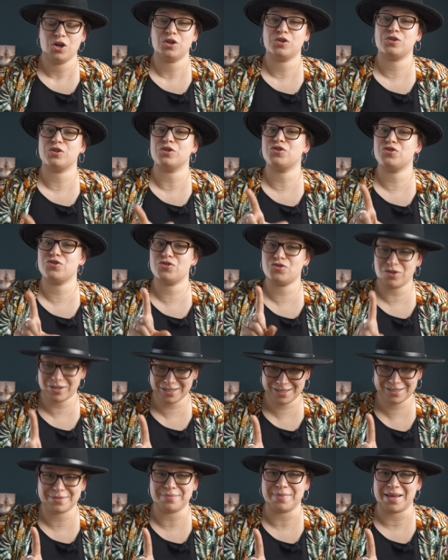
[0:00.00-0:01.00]
So
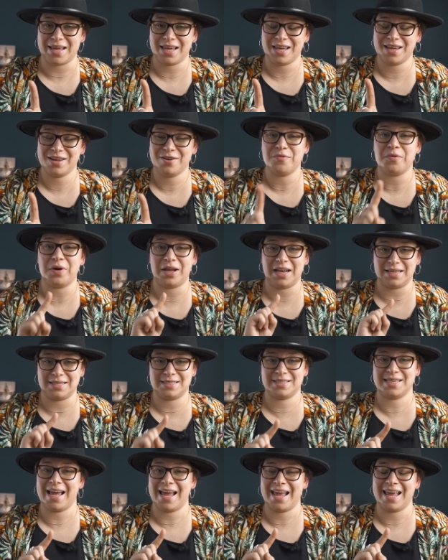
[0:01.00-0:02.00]
trust me when I
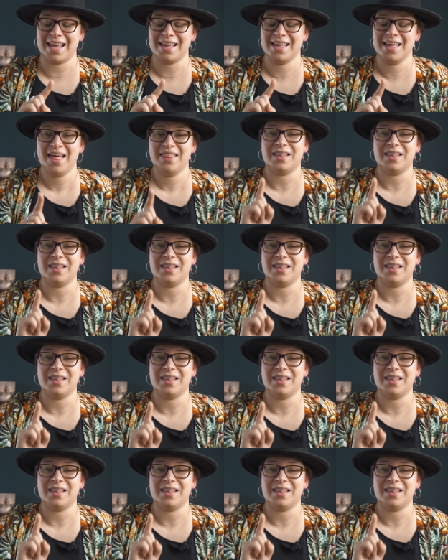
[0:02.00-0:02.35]
say